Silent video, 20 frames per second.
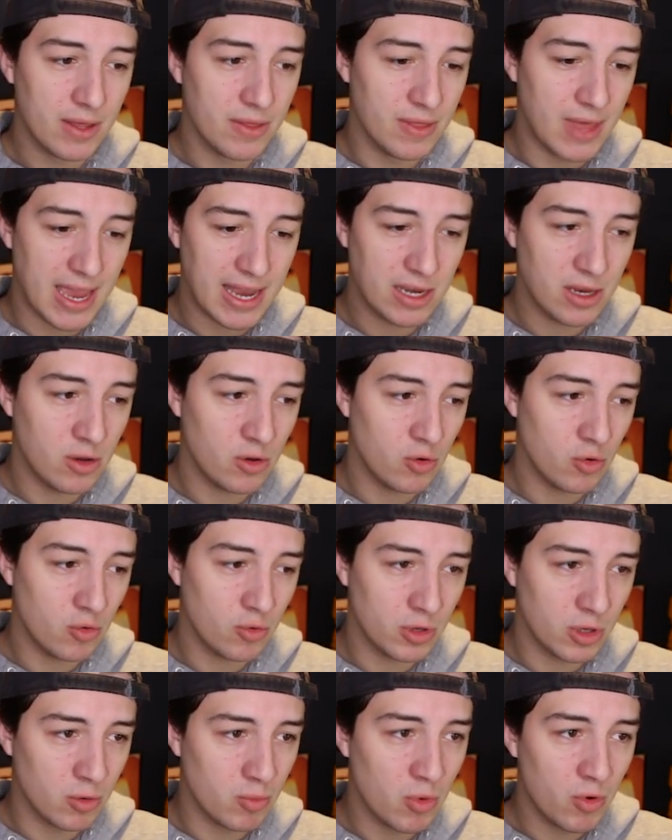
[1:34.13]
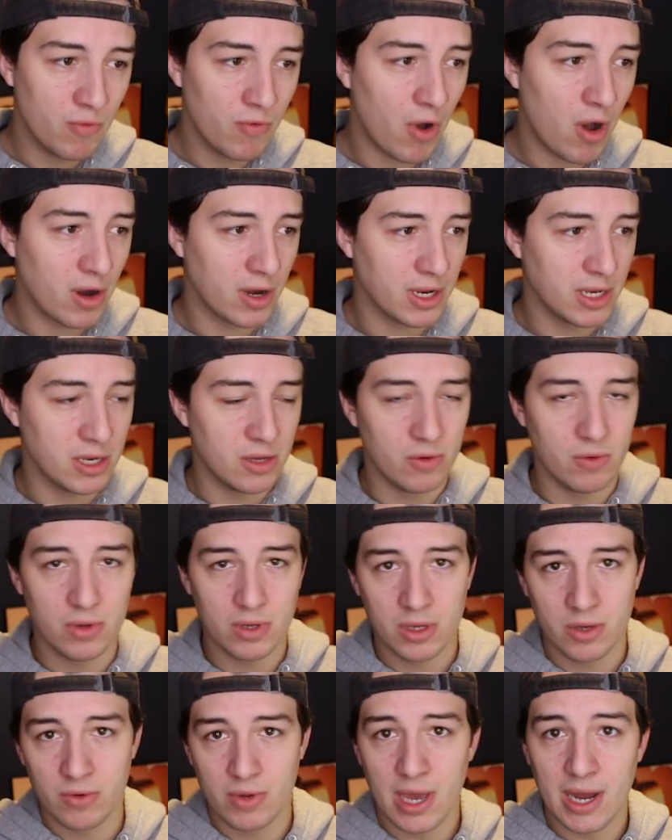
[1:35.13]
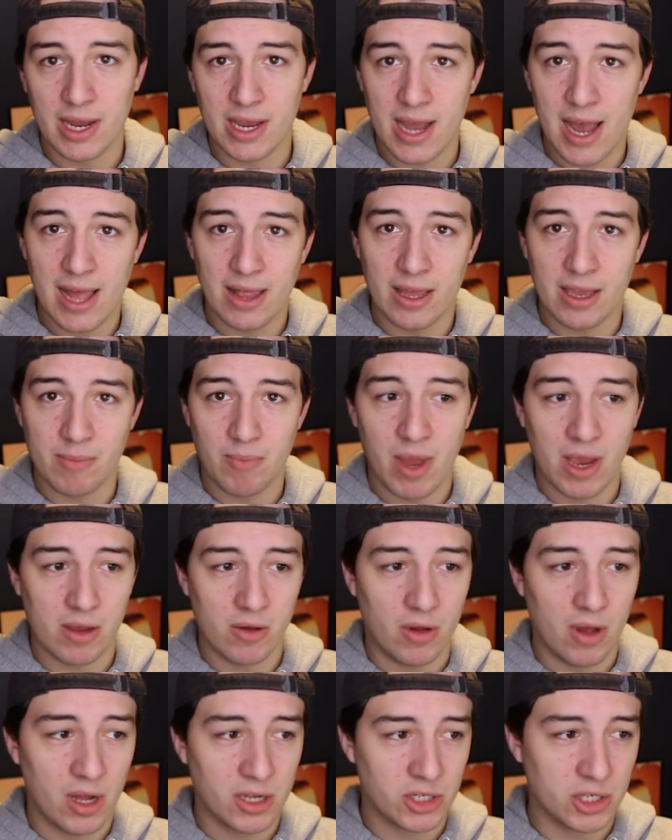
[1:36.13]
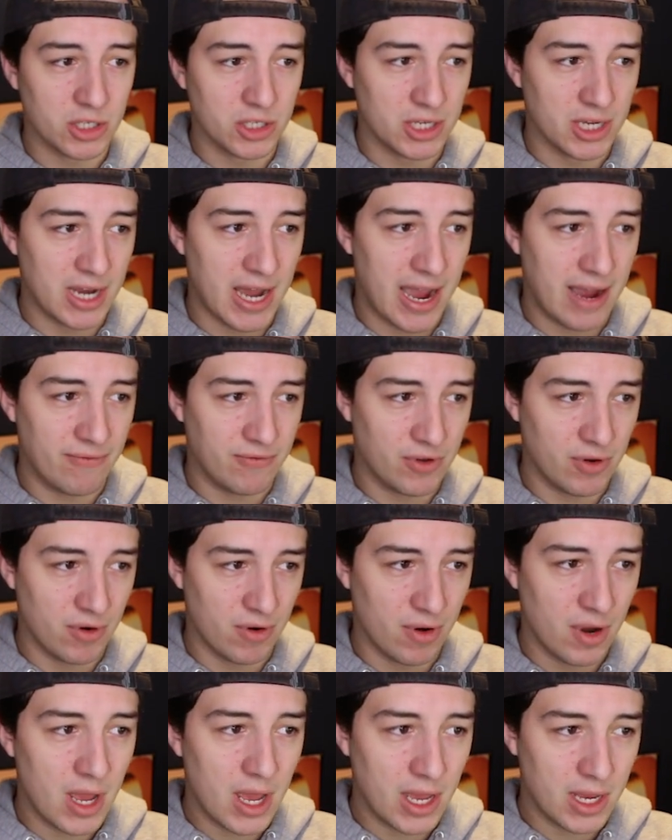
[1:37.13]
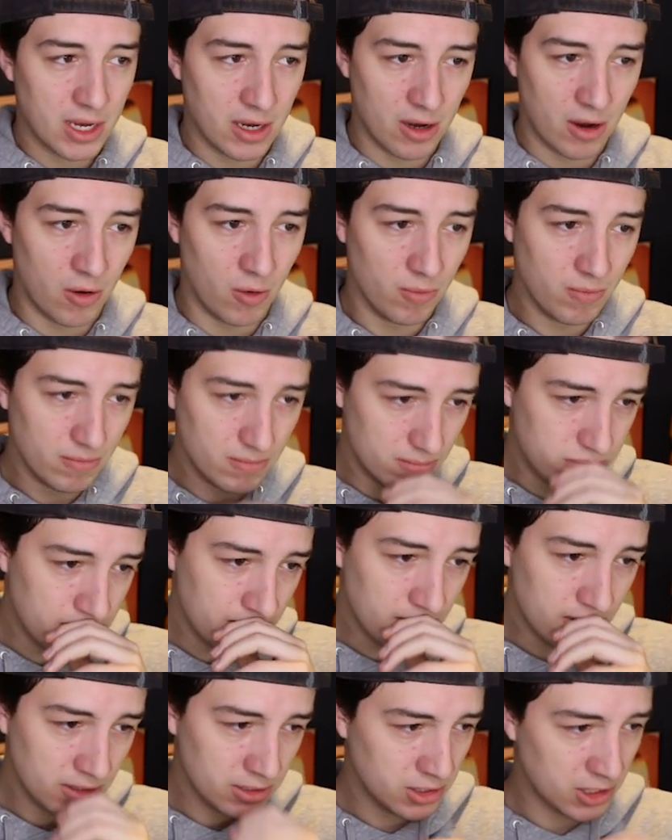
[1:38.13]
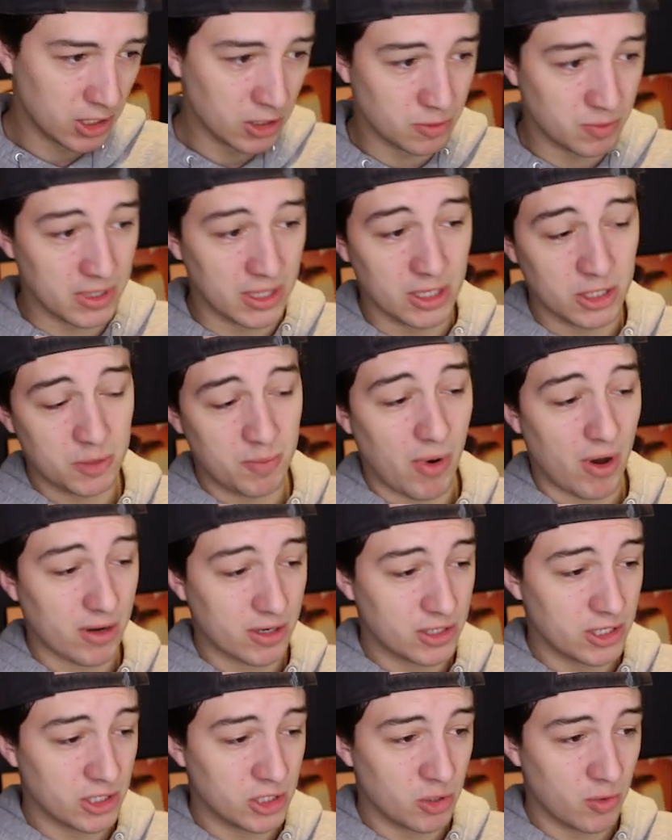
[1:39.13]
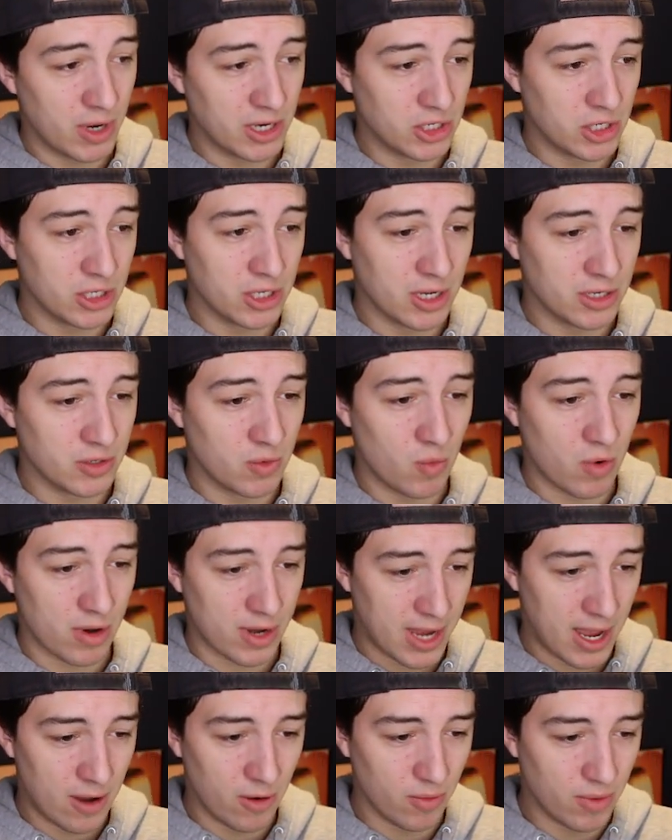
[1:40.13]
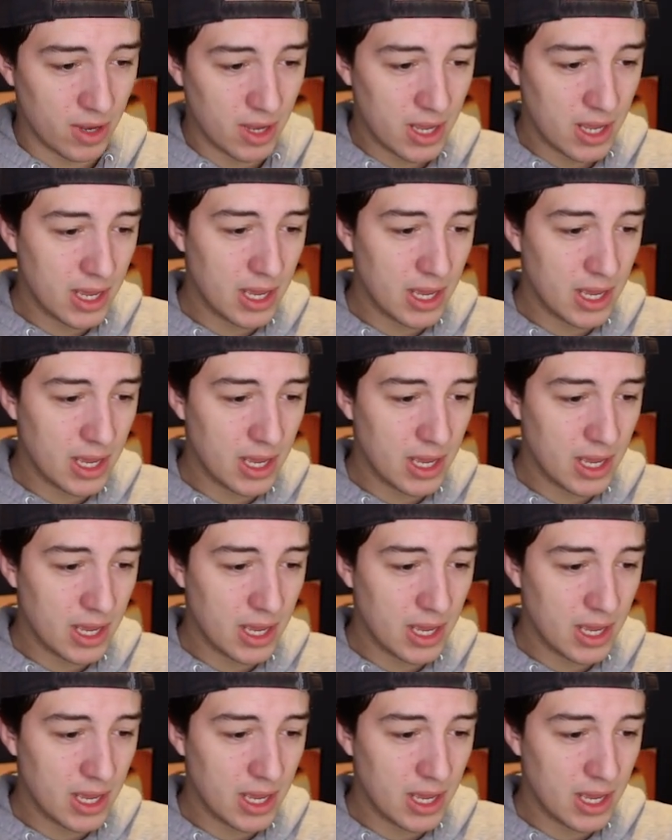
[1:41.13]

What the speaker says: Then you move on and you get a guy like Waive Hutchinson after, you know, the Sparks situation doesn't work out.